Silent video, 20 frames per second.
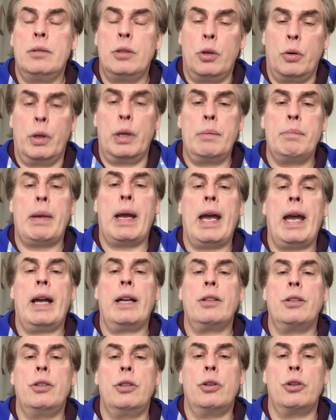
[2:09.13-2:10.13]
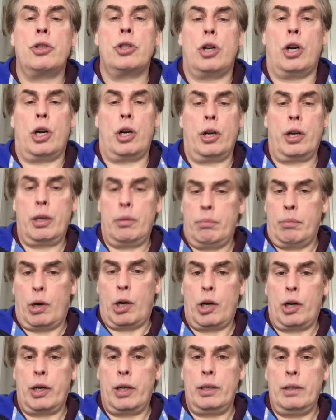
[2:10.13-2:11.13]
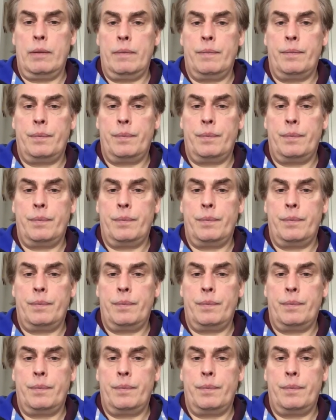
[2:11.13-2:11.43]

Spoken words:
going back to your target market,